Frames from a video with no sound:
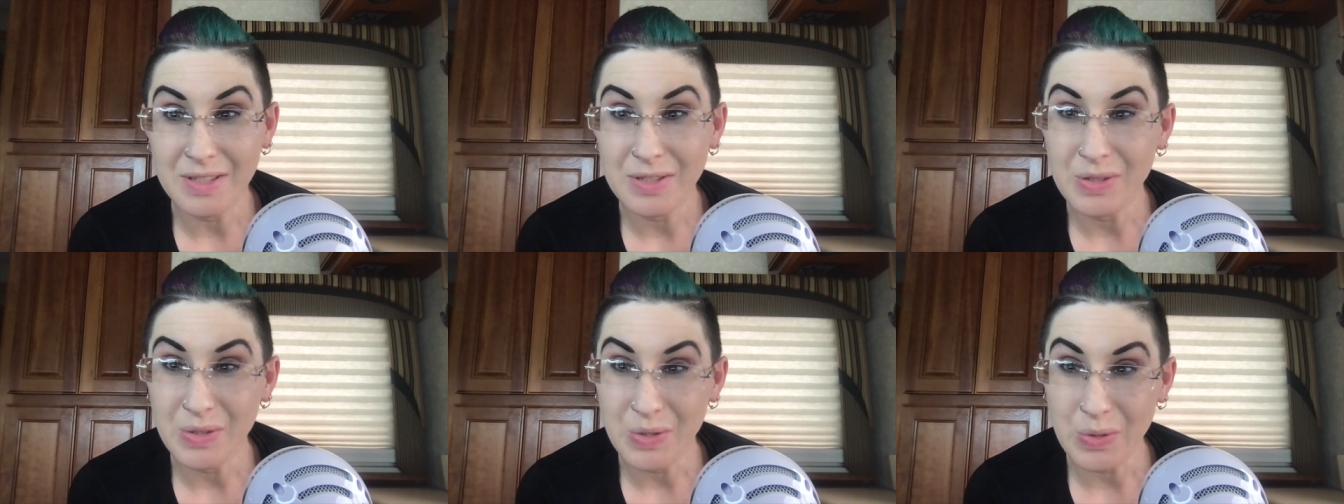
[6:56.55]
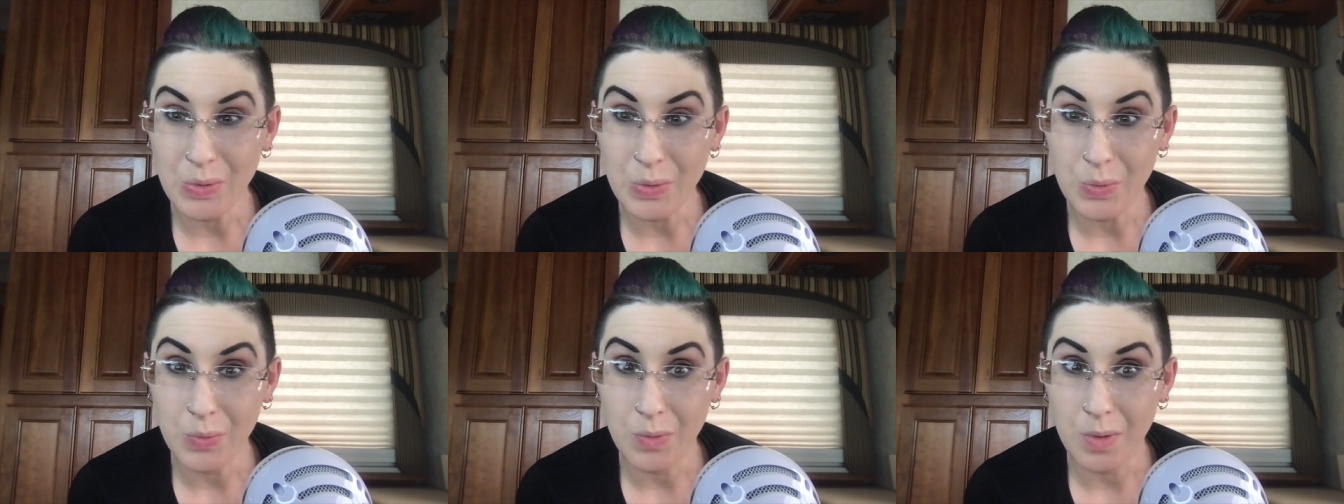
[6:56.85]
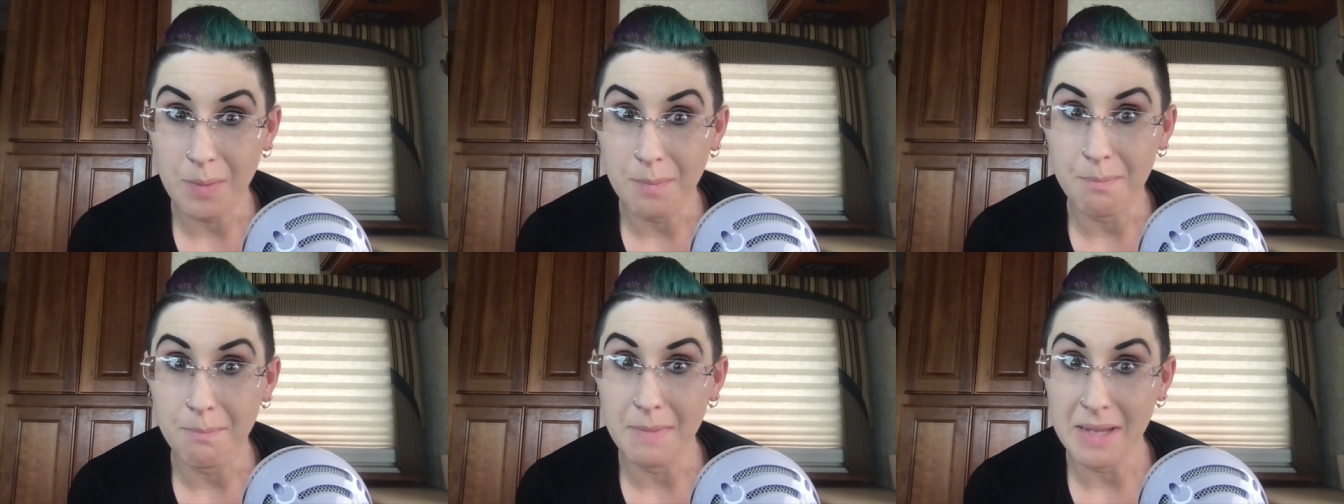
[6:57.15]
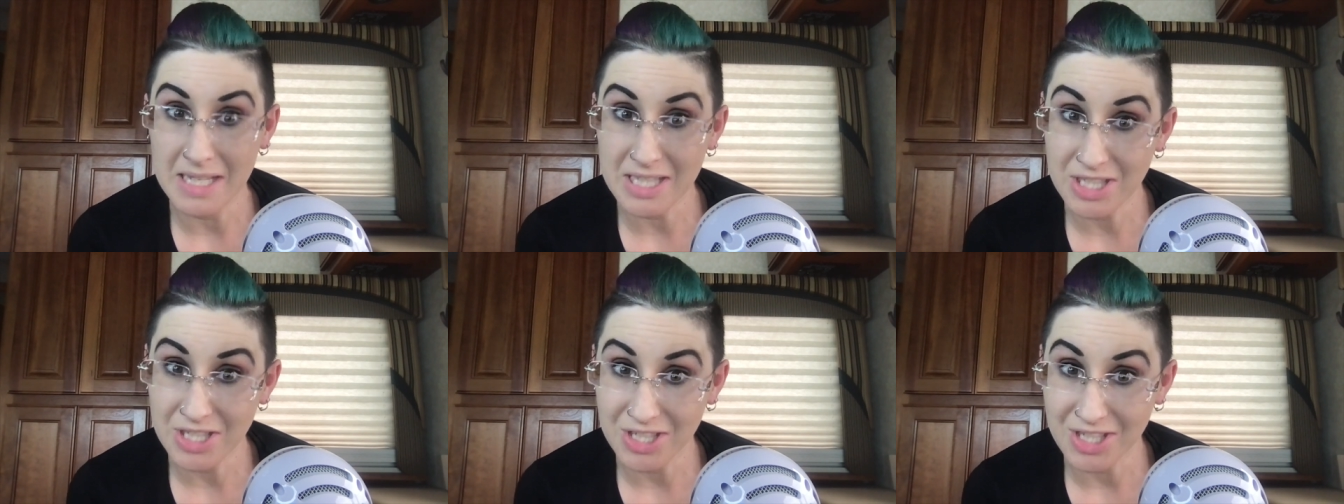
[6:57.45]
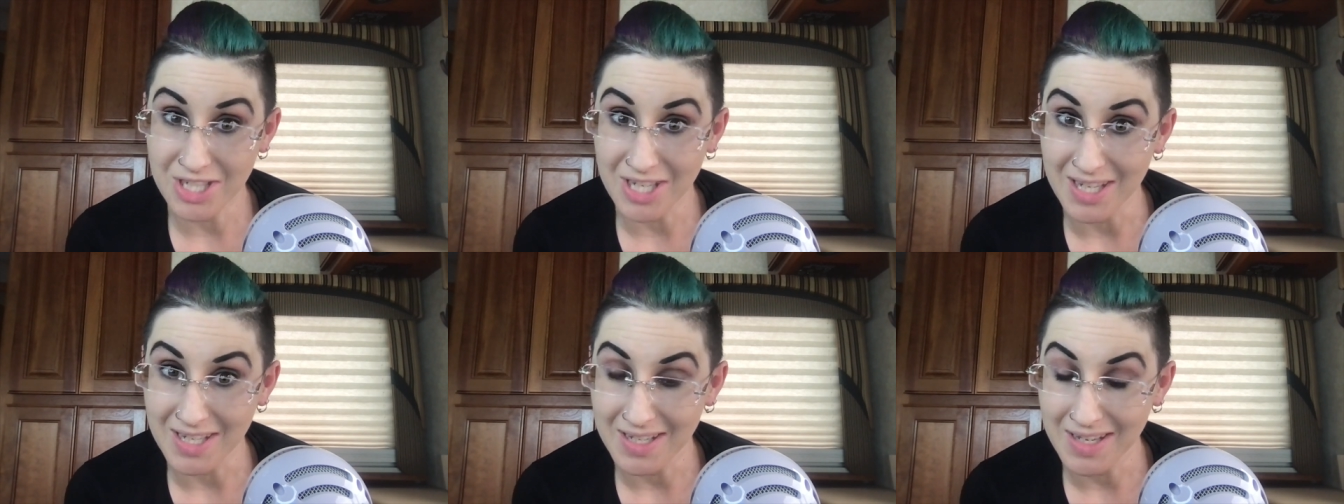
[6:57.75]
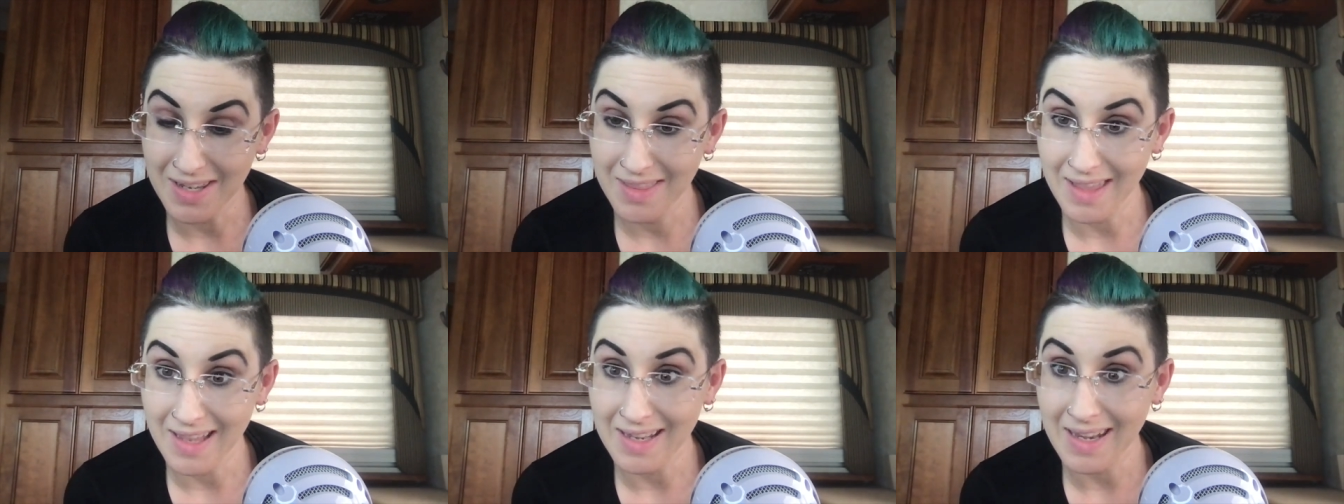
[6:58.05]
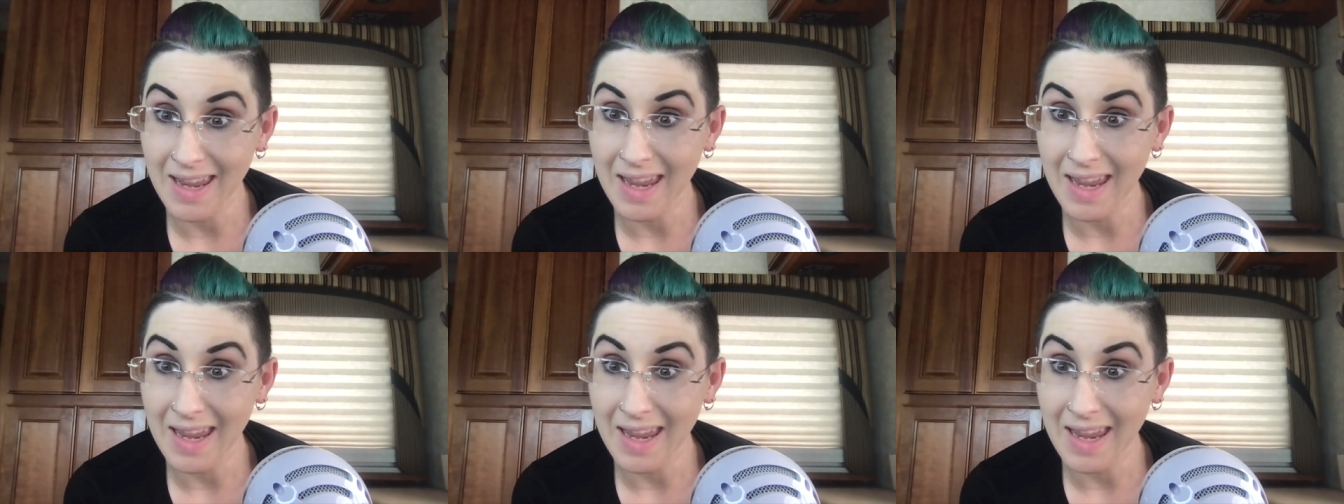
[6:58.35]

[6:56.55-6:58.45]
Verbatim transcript: to mention that